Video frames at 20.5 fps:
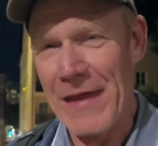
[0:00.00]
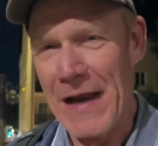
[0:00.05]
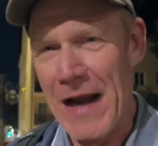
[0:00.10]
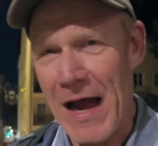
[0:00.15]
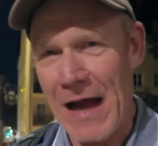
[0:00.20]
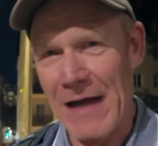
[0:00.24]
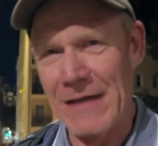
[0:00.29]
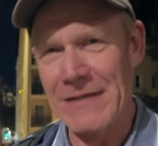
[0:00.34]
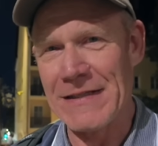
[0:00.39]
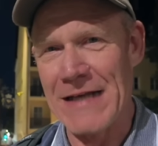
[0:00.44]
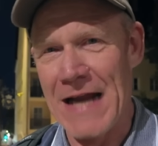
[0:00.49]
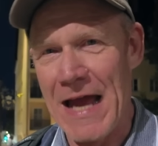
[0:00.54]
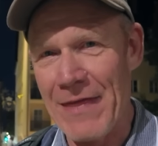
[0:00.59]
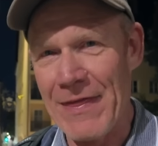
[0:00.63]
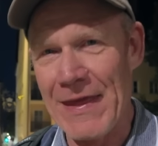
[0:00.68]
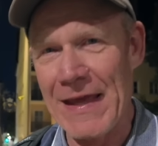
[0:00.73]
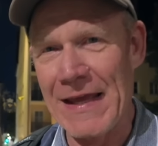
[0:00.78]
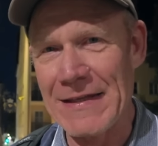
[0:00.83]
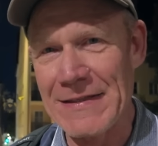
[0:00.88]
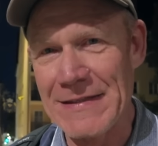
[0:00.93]
than Haxen. I
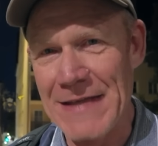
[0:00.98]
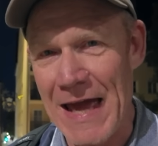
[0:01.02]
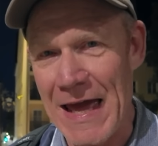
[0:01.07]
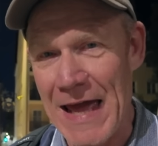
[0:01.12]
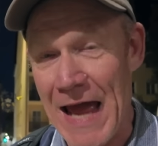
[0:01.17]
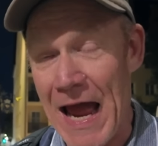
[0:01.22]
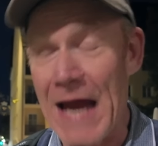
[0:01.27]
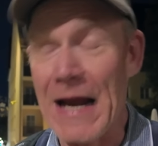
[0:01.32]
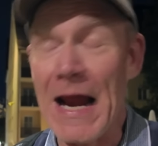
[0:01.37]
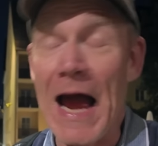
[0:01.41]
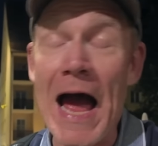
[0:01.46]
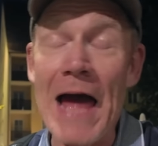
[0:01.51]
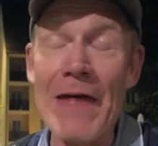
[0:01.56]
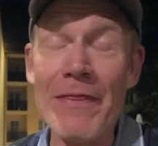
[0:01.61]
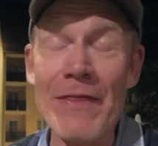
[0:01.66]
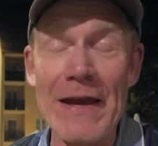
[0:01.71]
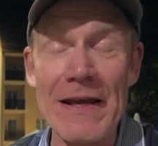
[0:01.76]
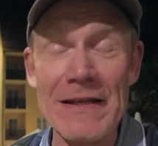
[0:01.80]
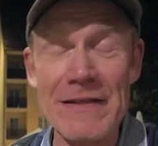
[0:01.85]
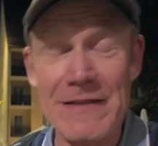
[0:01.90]
think I
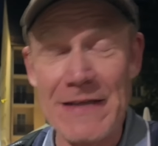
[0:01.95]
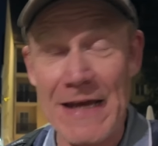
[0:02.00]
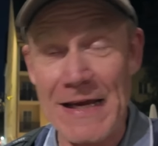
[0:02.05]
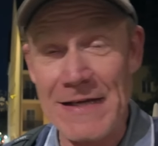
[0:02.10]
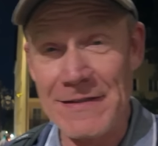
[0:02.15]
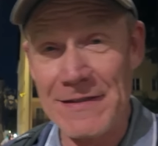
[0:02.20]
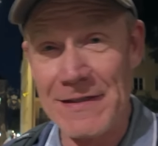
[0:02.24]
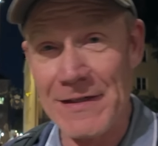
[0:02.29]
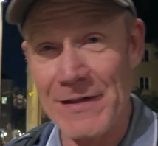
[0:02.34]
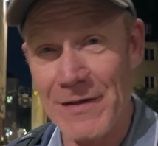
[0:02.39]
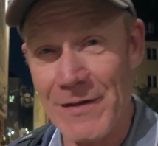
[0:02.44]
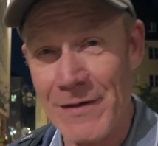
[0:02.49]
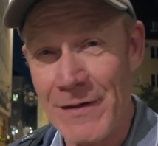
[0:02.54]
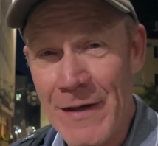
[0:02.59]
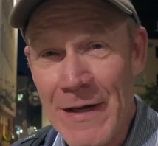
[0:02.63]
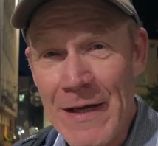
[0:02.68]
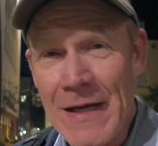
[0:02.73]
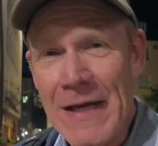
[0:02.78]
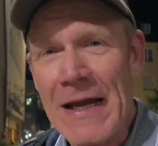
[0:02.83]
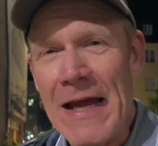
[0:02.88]
think it's tastier.
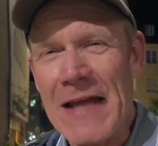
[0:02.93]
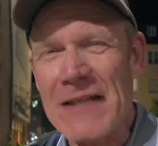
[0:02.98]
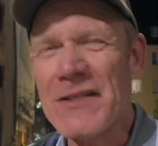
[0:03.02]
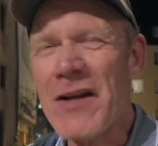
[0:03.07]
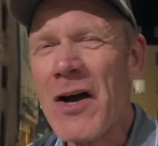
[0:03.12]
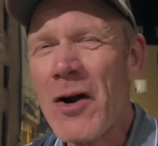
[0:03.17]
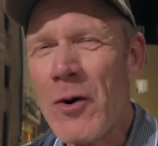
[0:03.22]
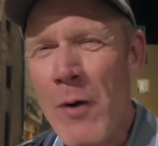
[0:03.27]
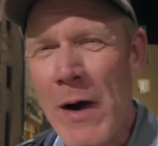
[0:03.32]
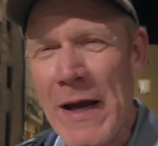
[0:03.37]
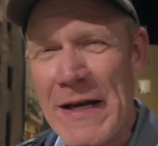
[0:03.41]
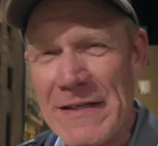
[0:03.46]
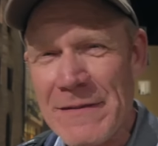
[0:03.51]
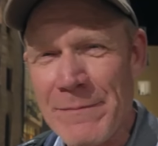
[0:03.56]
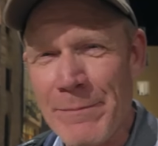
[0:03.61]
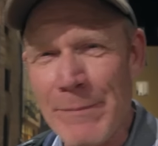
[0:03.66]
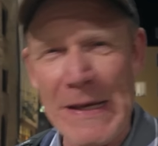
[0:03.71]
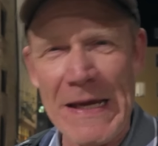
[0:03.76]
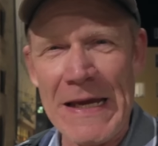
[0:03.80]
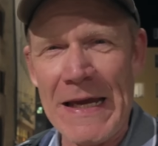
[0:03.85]
It's not quite as
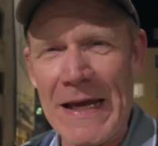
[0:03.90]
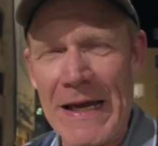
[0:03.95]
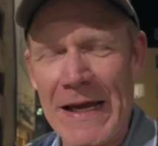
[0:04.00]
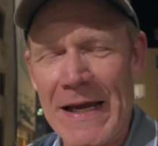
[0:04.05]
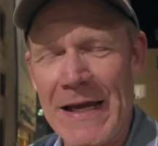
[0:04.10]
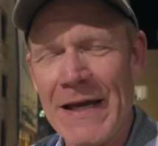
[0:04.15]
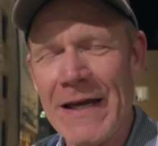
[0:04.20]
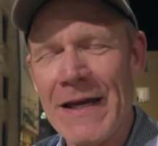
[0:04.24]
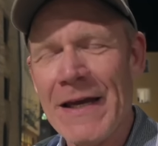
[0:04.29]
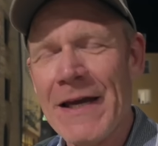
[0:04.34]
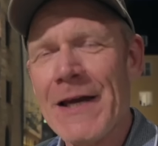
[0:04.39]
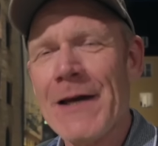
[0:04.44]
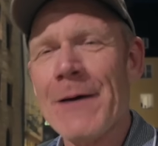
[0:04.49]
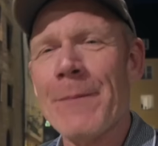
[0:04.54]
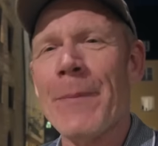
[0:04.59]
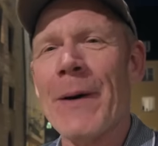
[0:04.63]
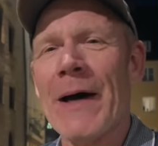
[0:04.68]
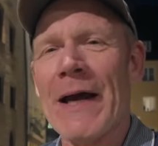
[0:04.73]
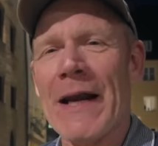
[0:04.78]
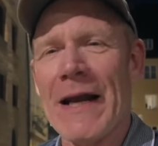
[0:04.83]
big,
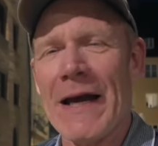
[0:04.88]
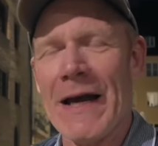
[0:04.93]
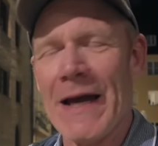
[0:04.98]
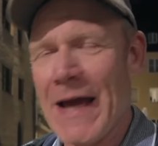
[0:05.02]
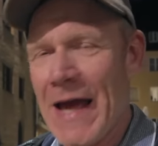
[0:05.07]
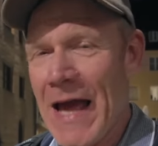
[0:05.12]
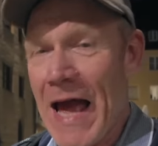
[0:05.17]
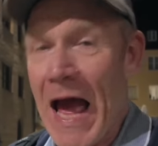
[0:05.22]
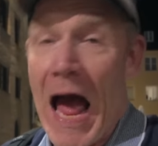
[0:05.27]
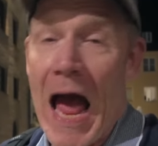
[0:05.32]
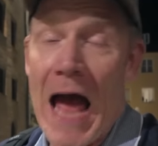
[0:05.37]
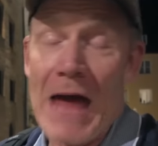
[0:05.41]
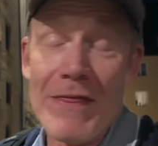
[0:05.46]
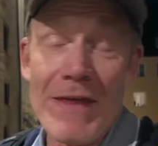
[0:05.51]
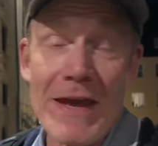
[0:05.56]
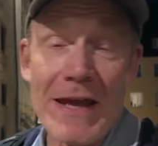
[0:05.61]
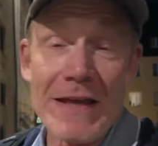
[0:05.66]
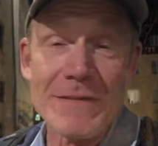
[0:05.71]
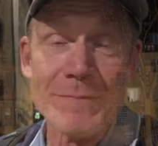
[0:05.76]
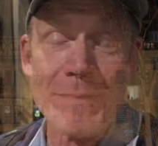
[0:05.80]
but I
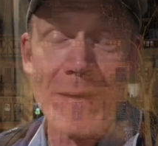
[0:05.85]
think it's